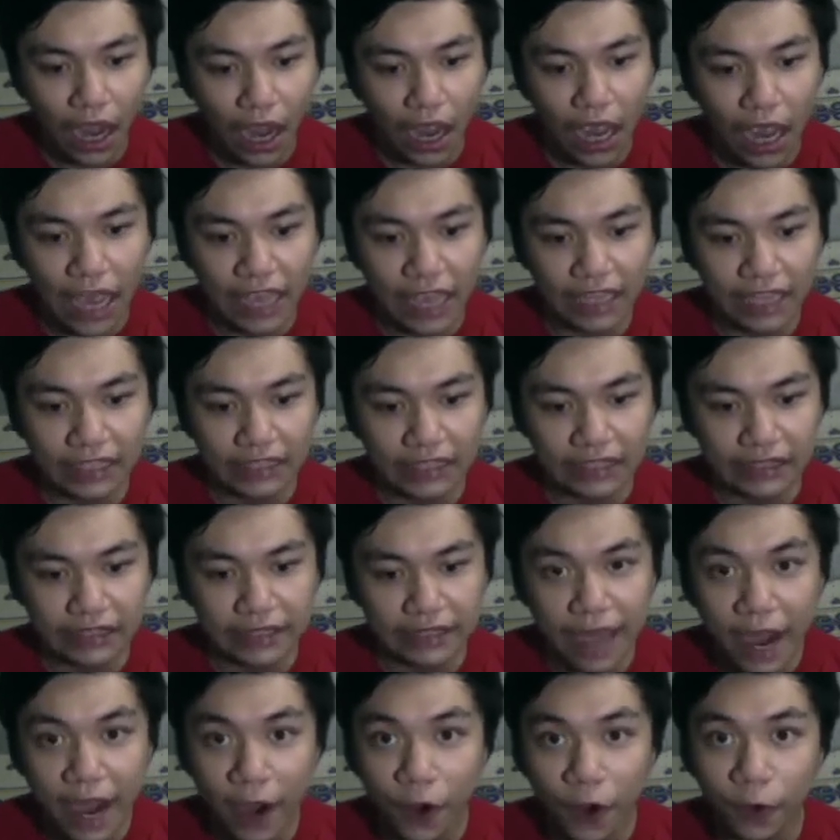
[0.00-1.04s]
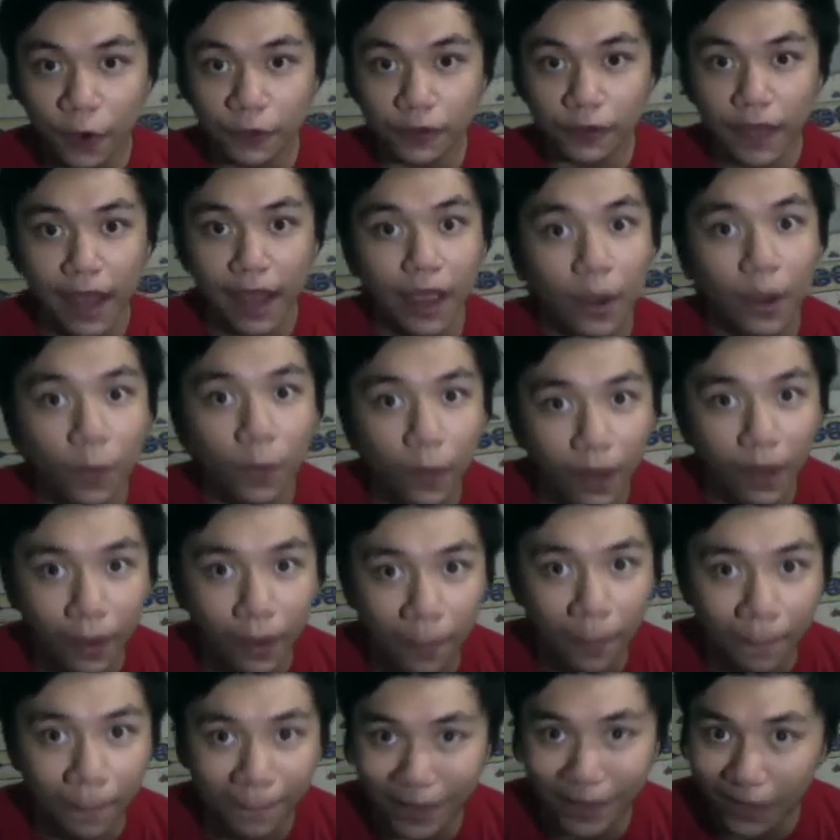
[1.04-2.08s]
I doubt I
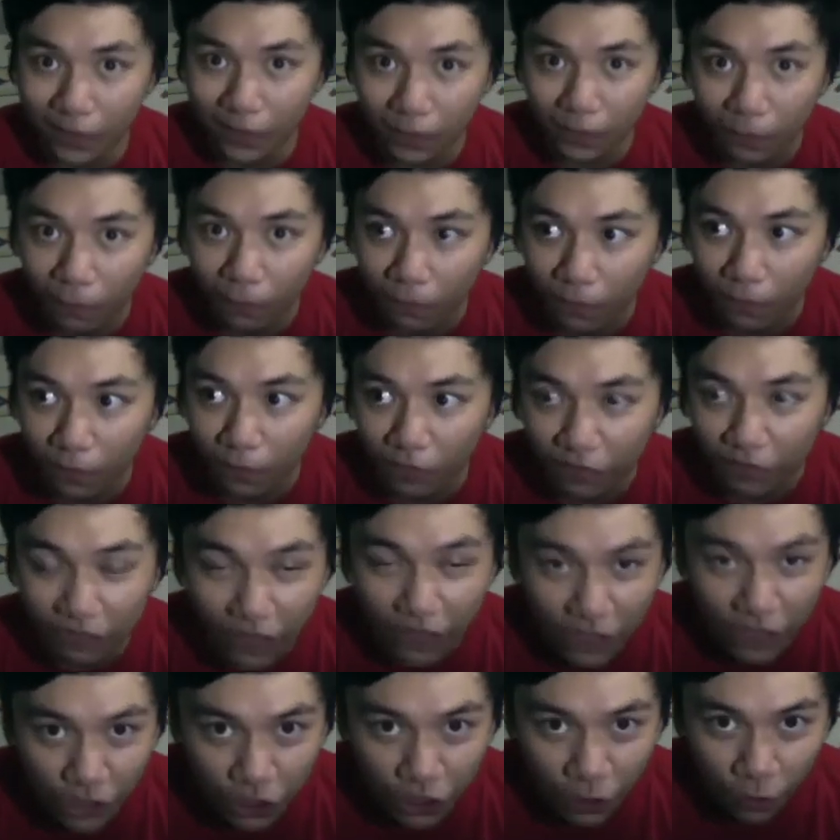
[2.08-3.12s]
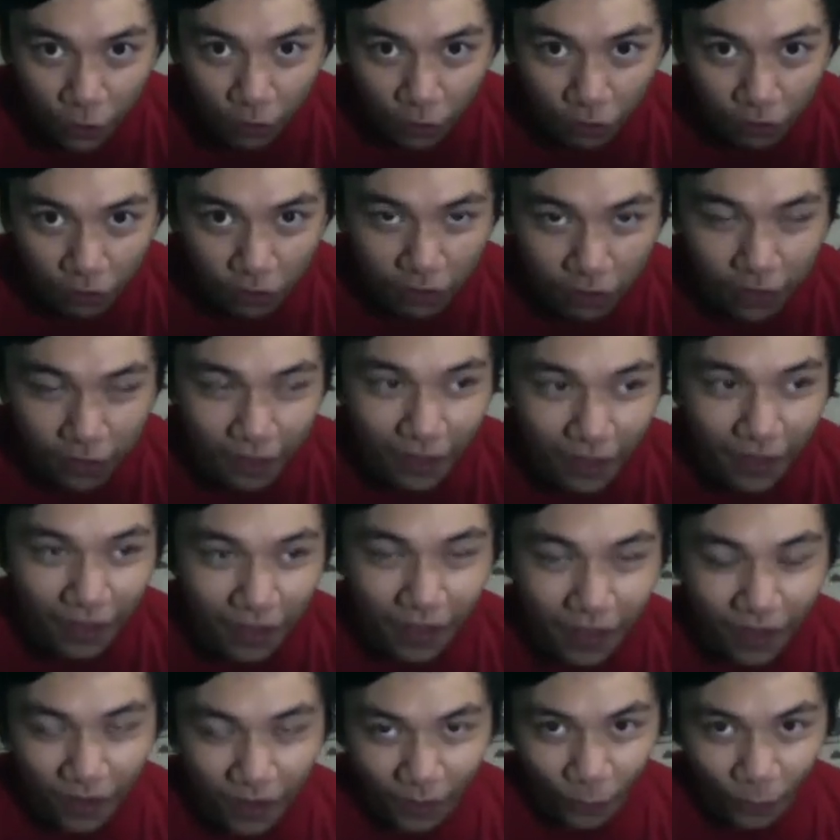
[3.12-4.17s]
will make videos
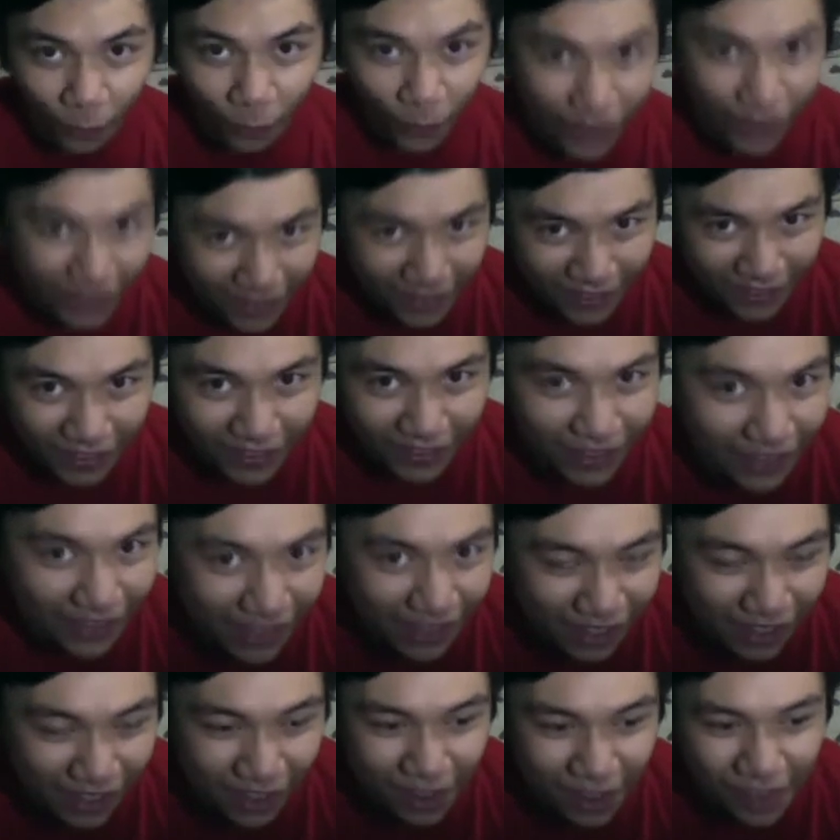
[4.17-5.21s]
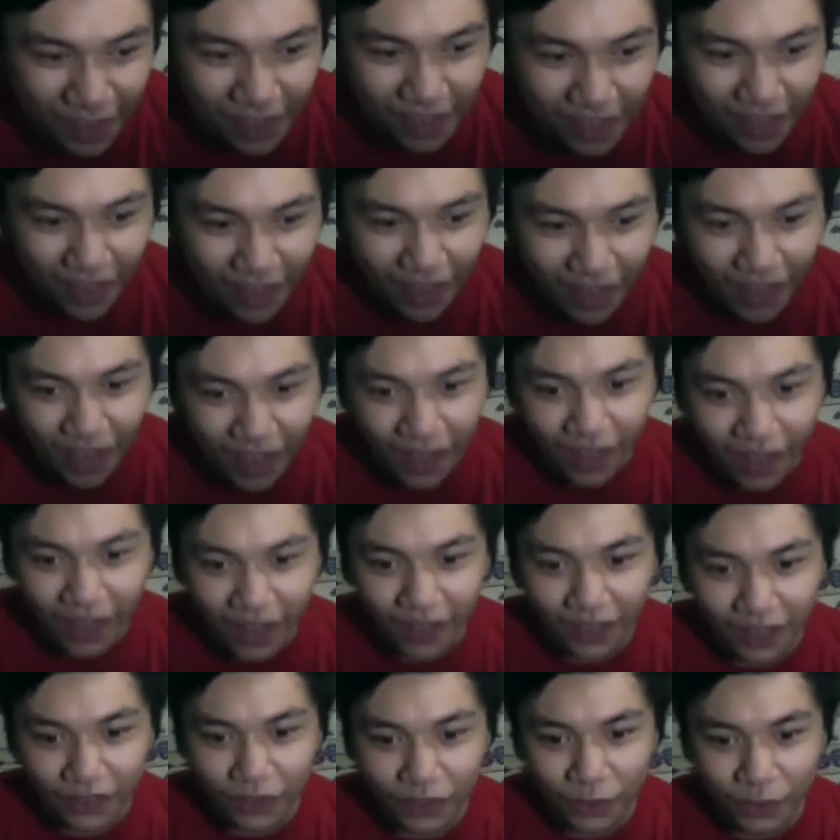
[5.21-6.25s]
weekly because
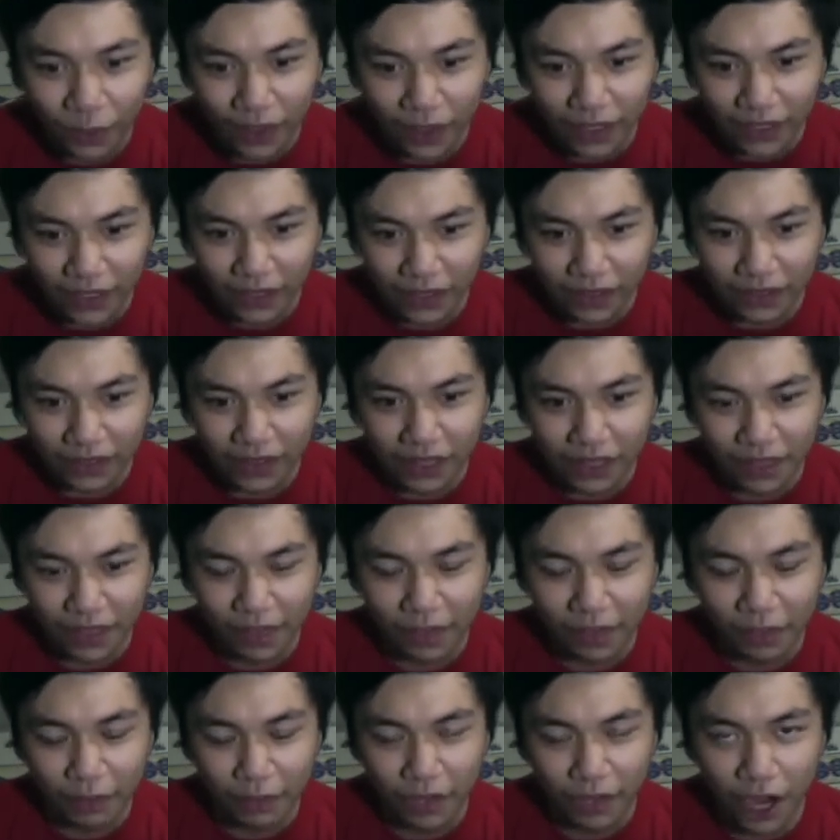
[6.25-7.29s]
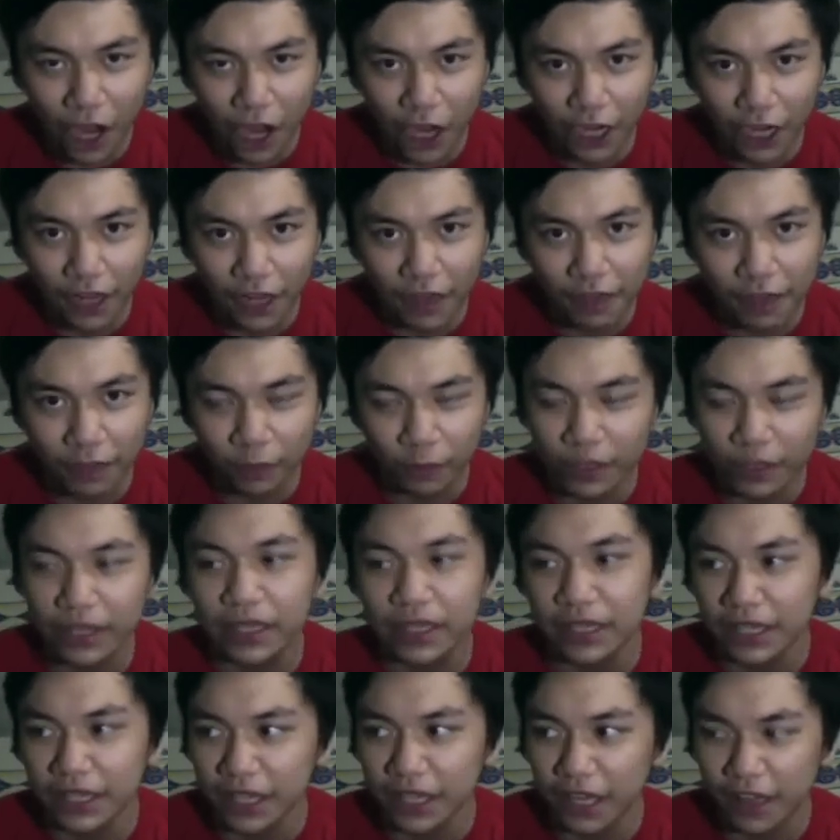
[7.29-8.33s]
doing this, to be honest,
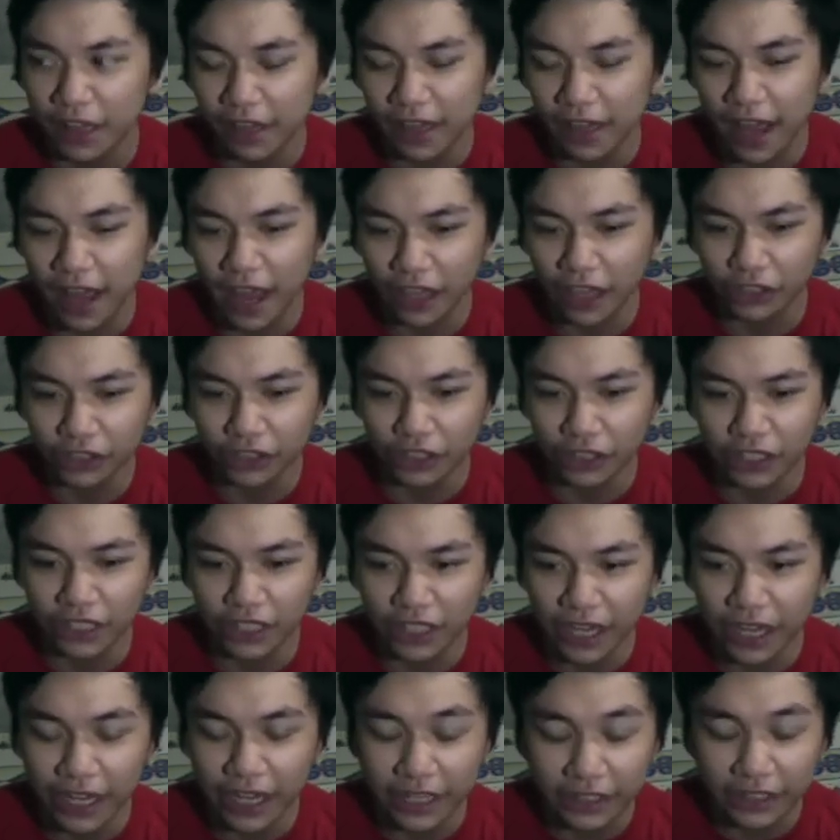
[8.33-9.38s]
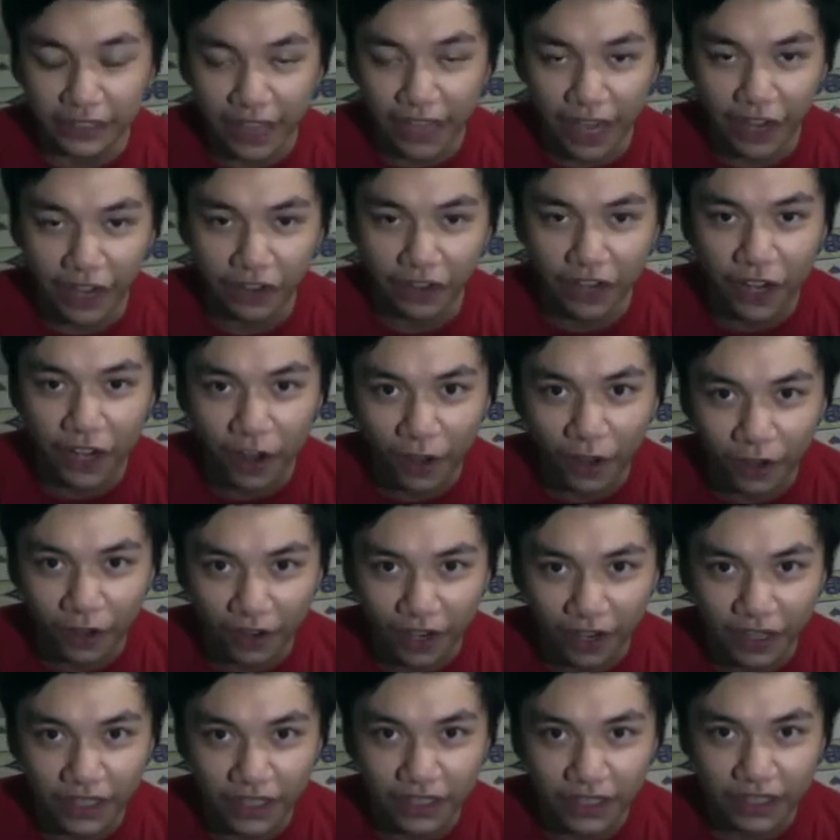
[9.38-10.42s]
weekly is actually getting tiring
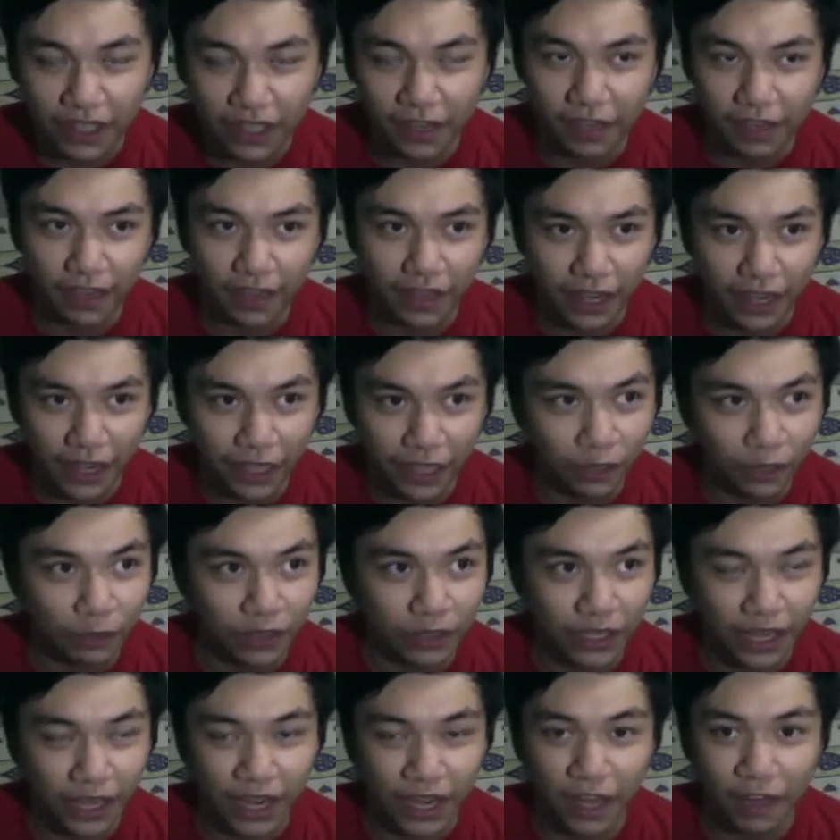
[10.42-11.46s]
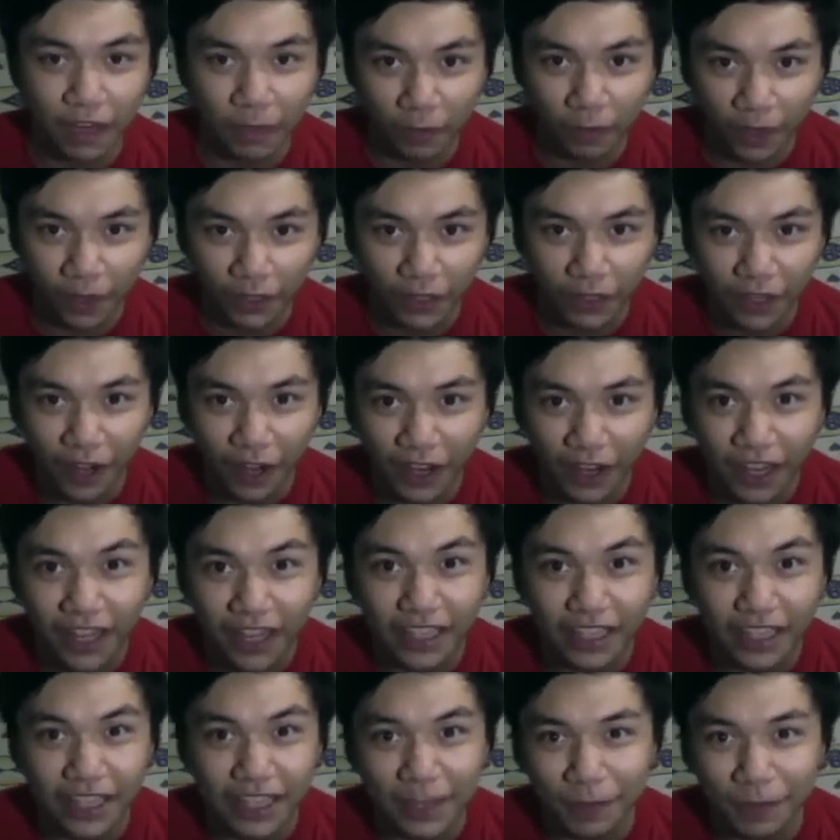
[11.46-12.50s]
already. This is the 8th week and I swear to God, I
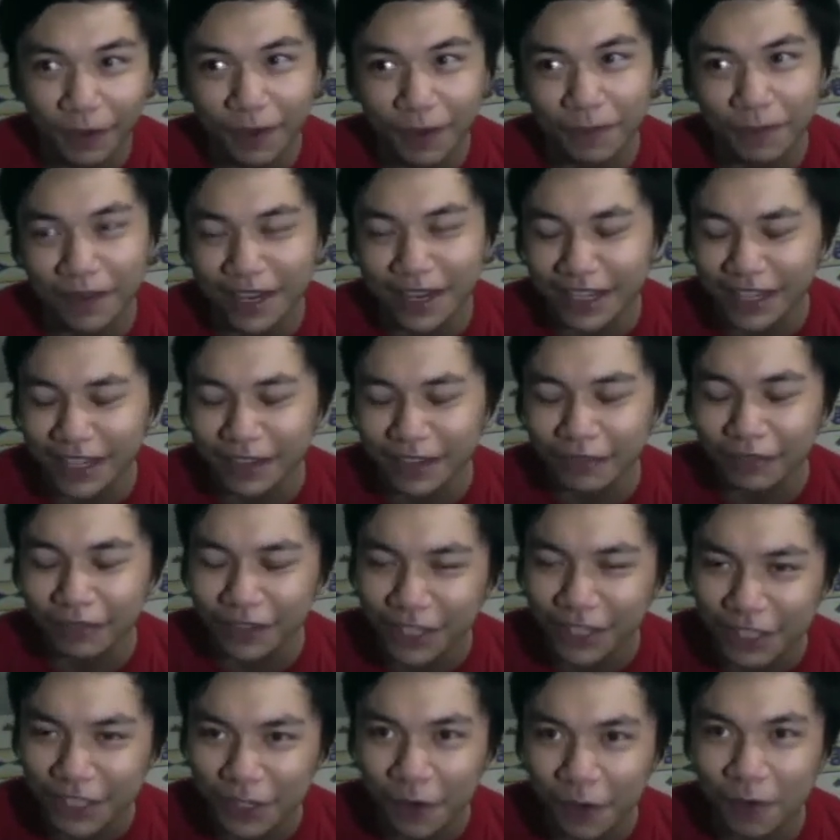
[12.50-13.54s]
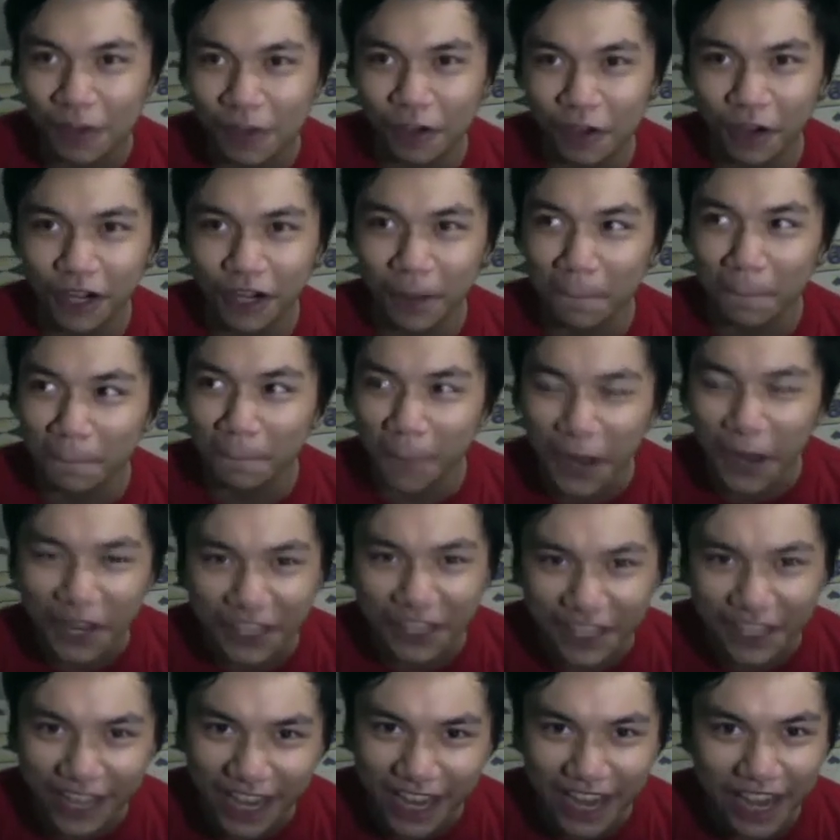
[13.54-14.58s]
keep on making videos on a
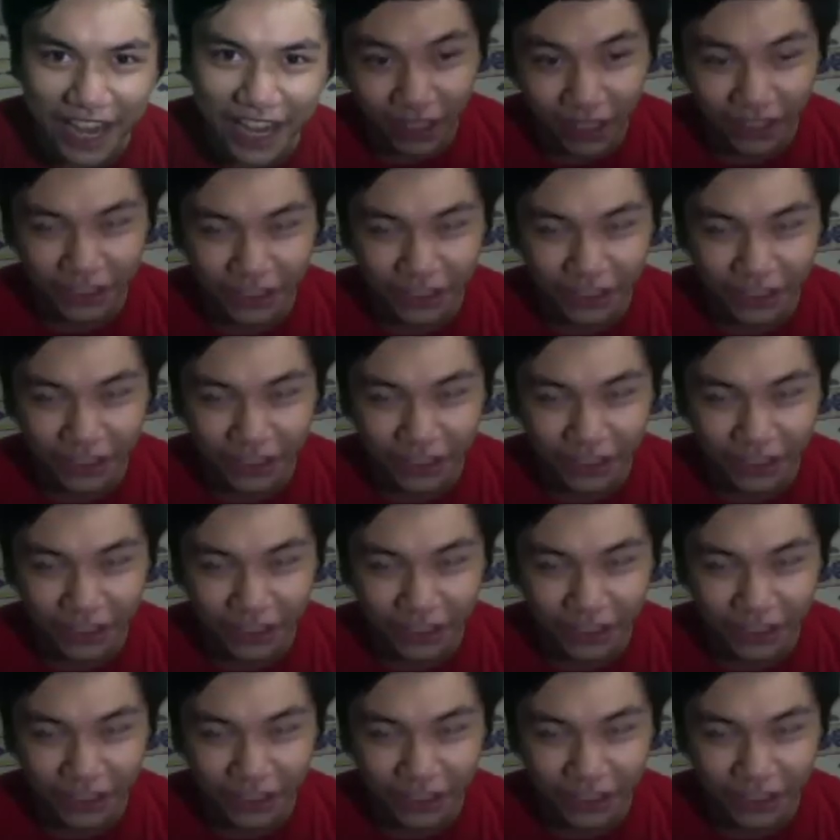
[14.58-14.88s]
Monday.